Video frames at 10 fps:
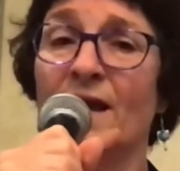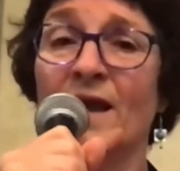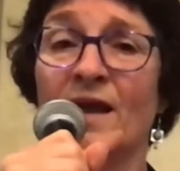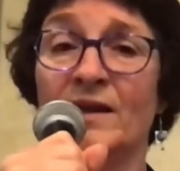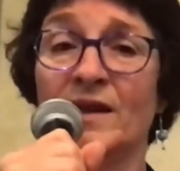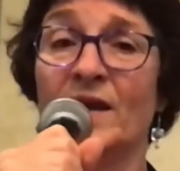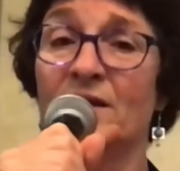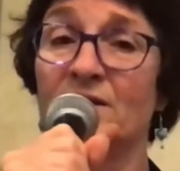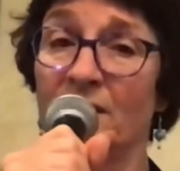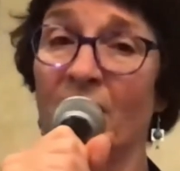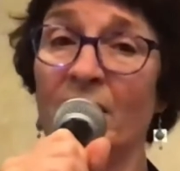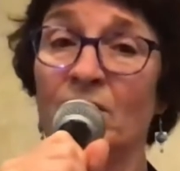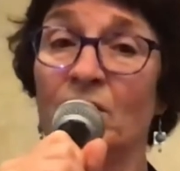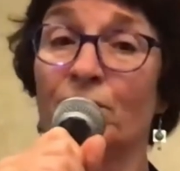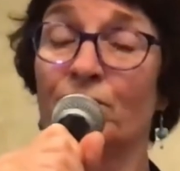and a
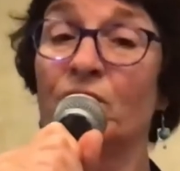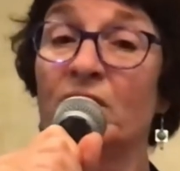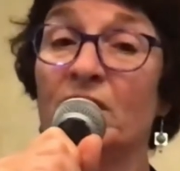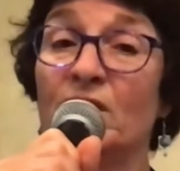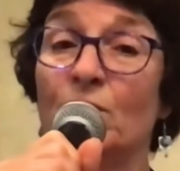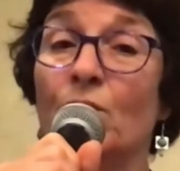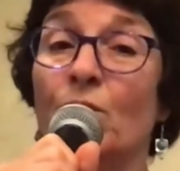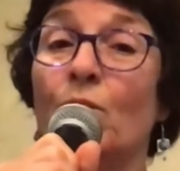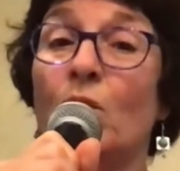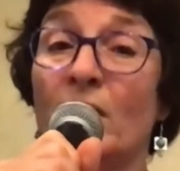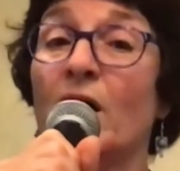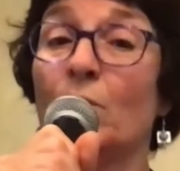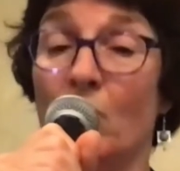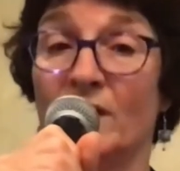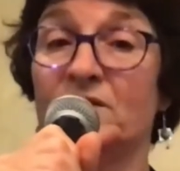denial of really what I
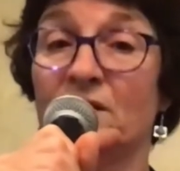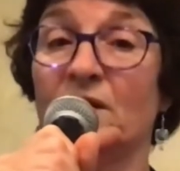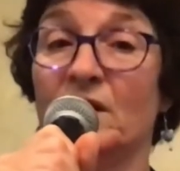wanted